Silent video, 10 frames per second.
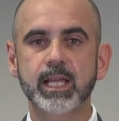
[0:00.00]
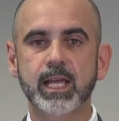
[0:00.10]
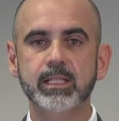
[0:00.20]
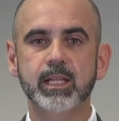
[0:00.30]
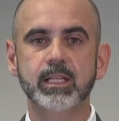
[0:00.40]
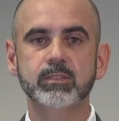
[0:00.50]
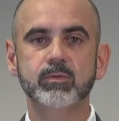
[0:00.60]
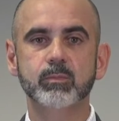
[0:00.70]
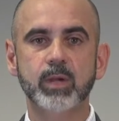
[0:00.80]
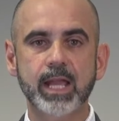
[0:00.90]
guidelines
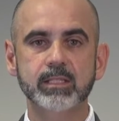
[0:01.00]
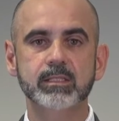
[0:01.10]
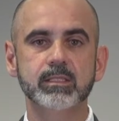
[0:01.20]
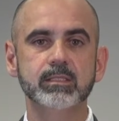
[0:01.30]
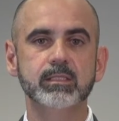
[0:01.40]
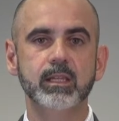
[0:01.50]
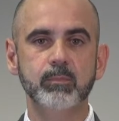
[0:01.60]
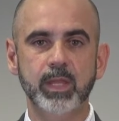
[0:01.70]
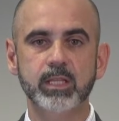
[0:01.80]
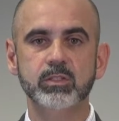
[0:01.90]
for practices and
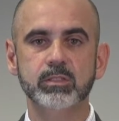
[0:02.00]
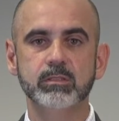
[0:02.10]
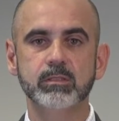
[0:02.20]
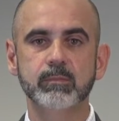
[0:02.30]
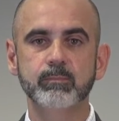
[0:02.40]
patients.